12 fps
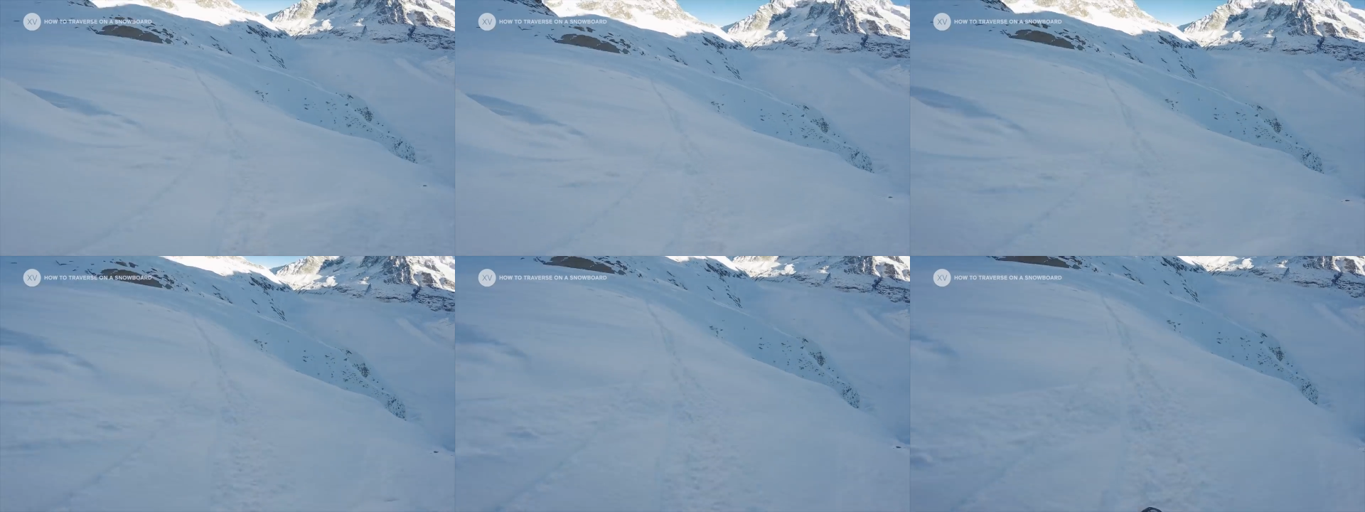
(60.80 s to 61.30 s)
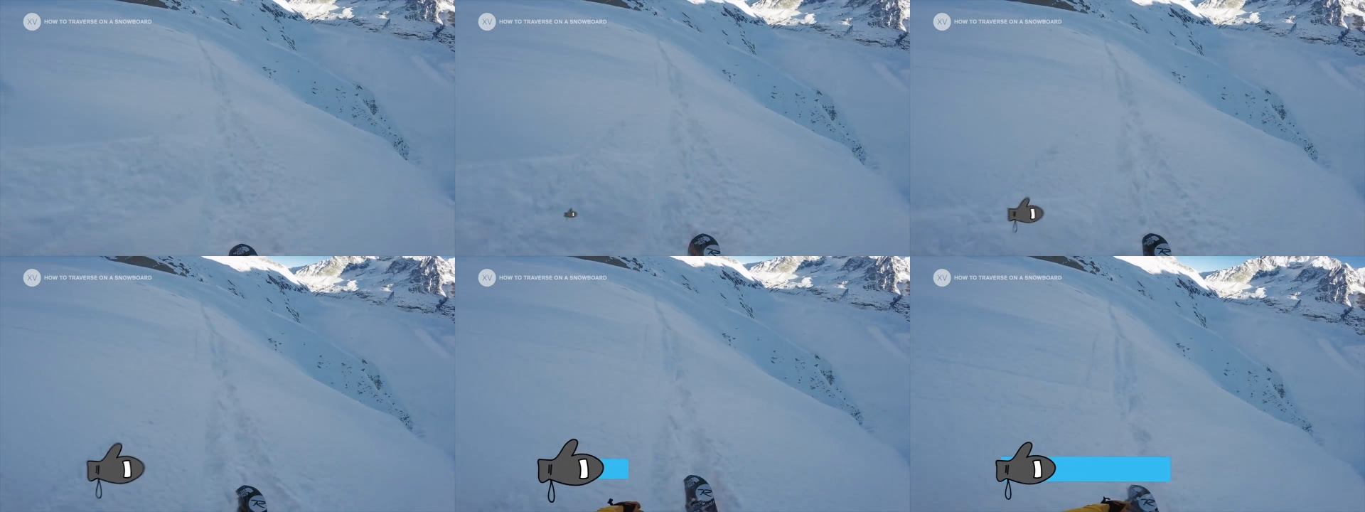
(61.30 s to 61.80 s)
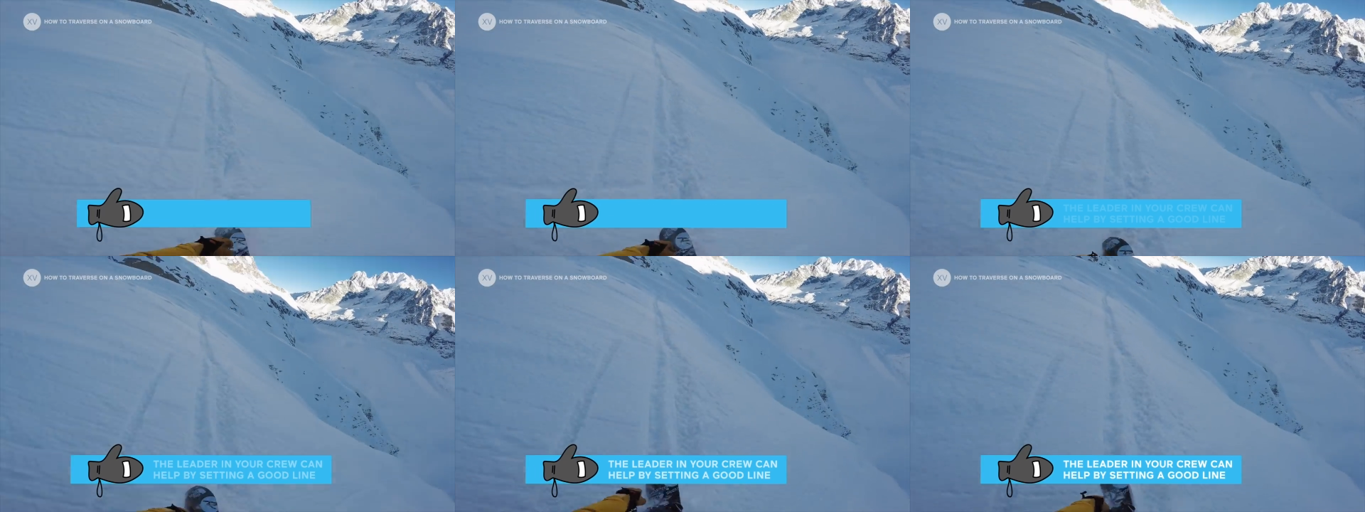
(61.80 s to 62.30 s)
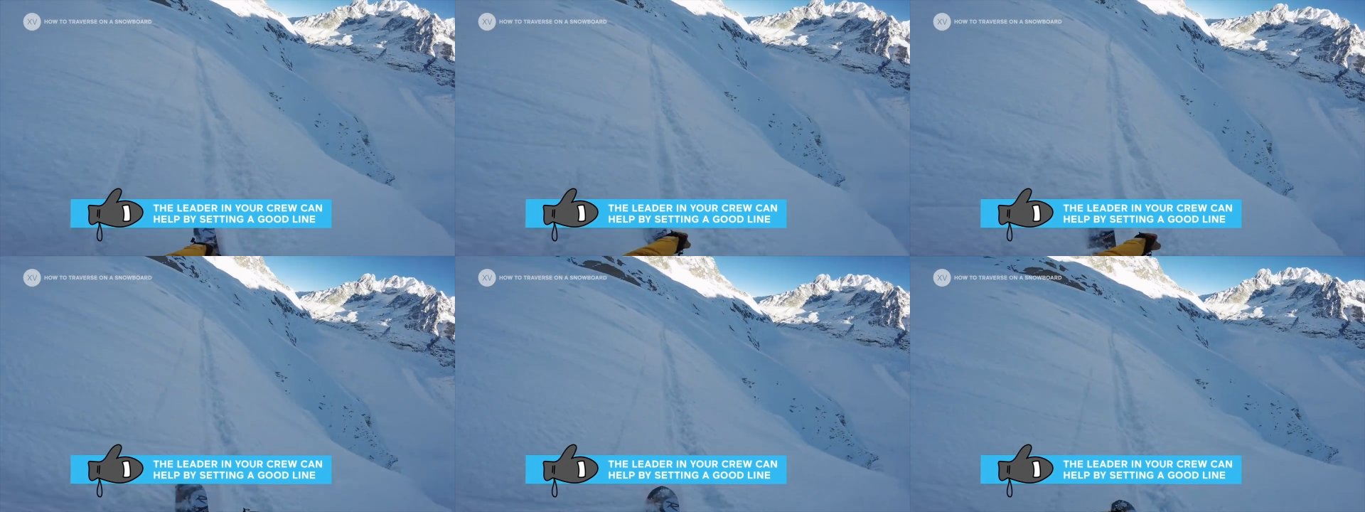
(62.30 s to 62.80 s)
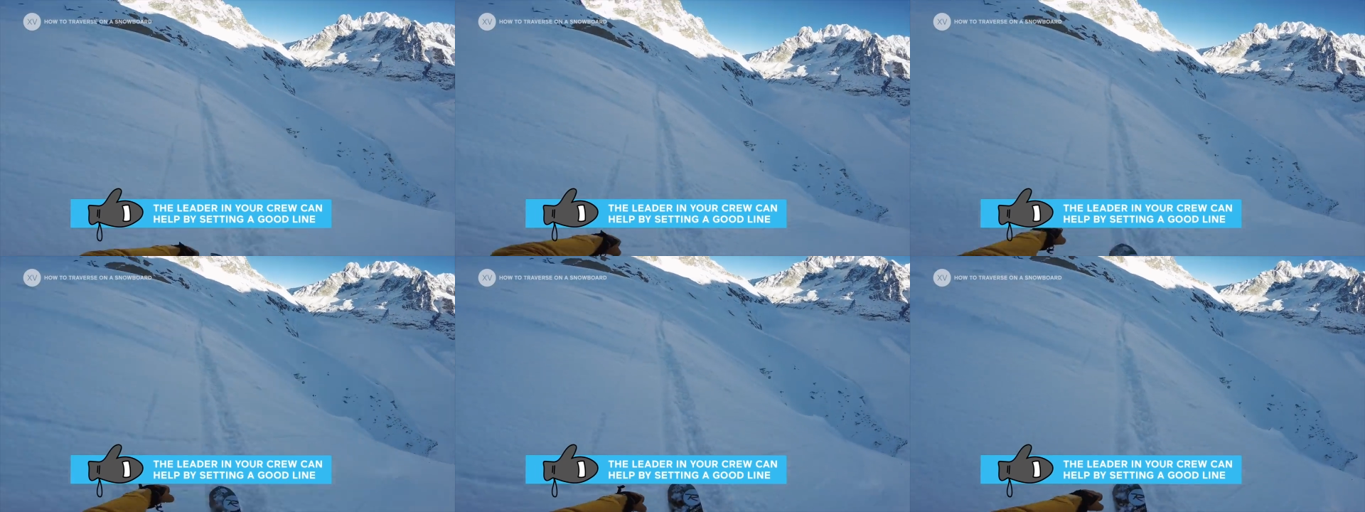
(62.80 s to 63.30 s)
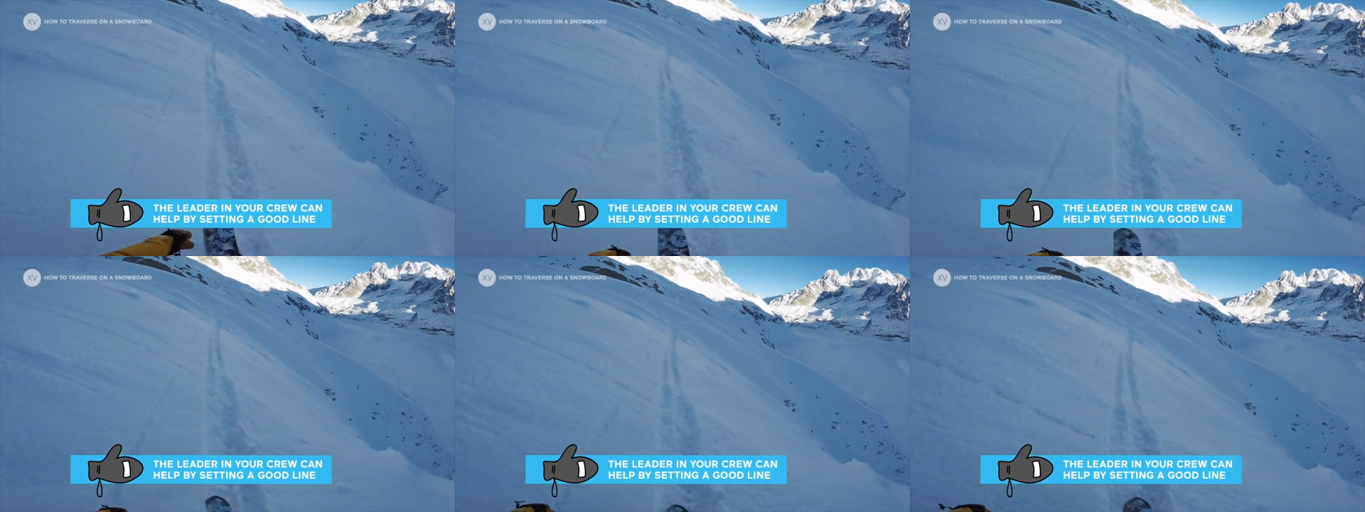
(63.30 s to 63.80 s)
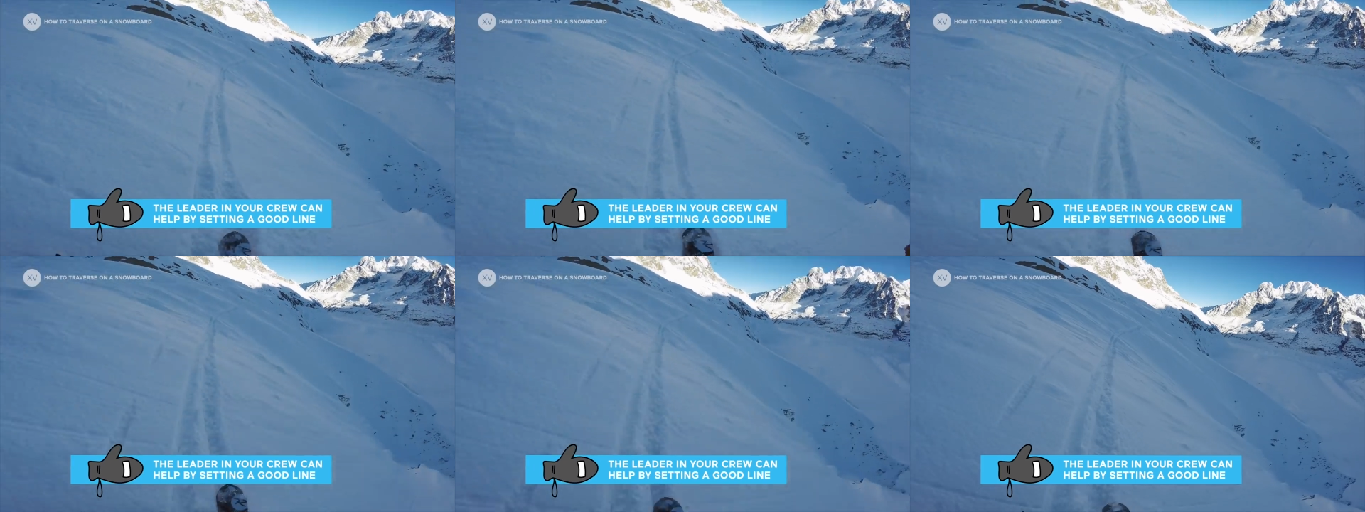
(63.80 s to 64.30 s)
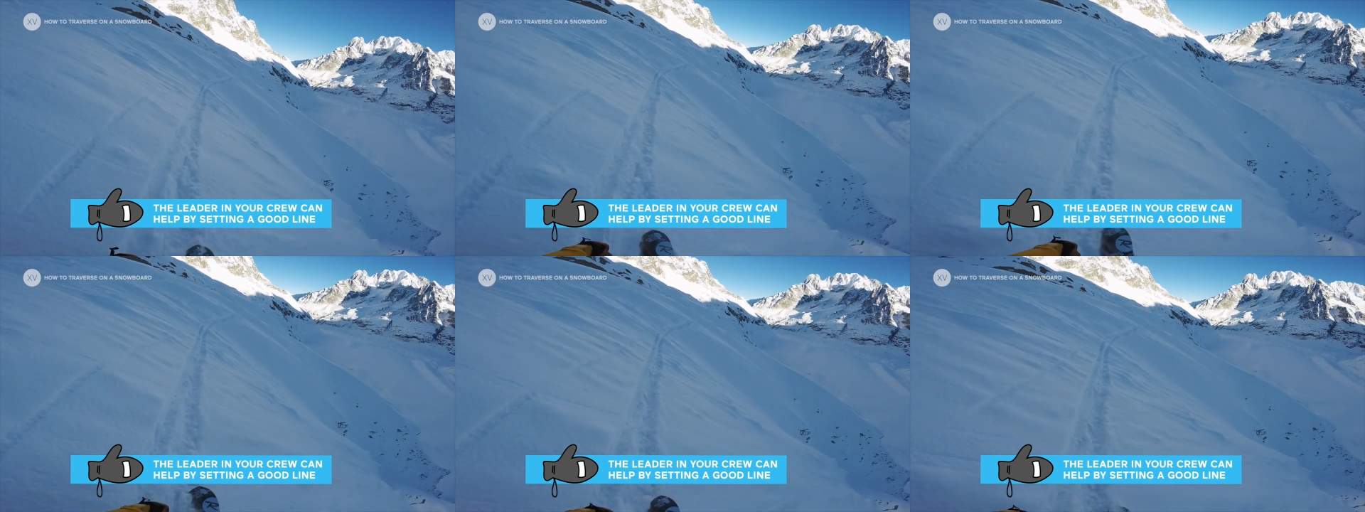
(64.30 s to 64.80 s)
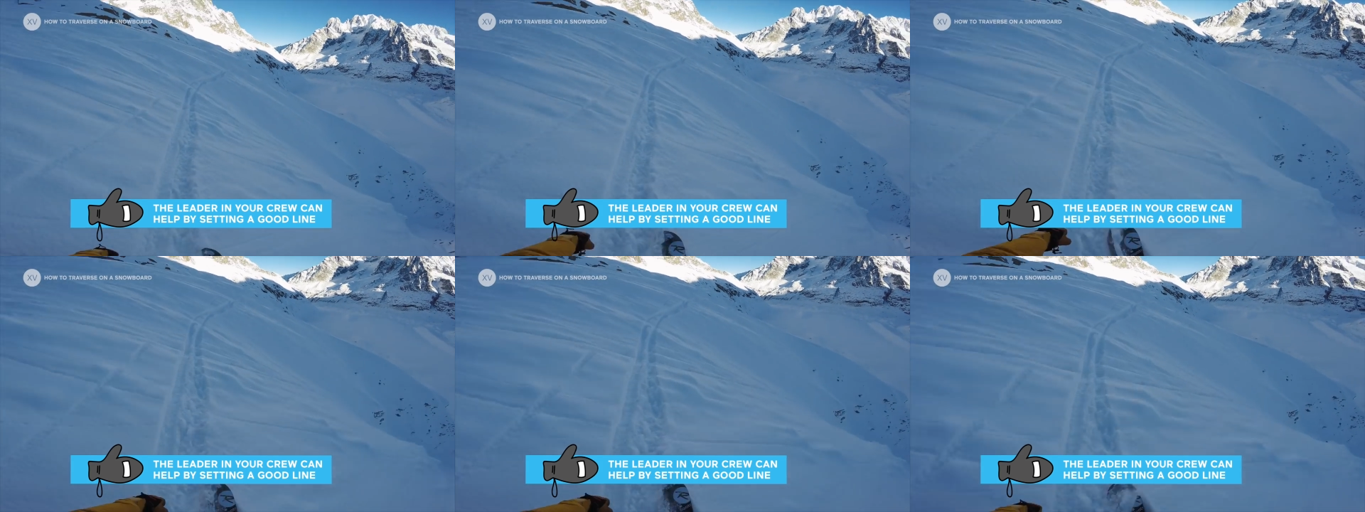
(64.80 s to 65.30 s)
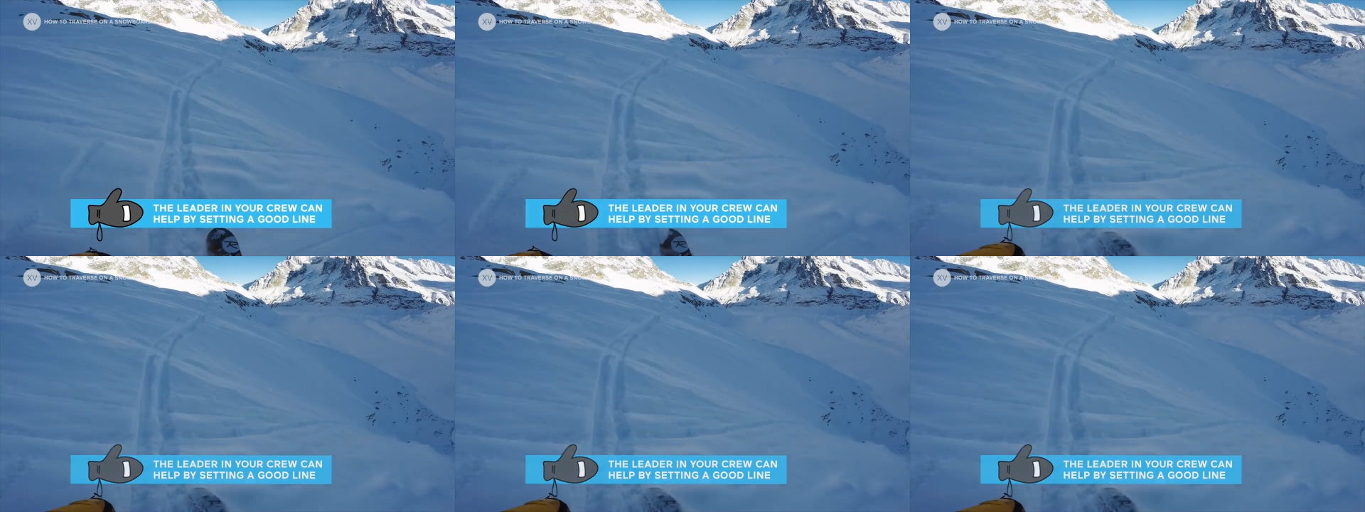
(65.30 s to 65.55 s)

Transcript: No face is visible, so there are no lips to read.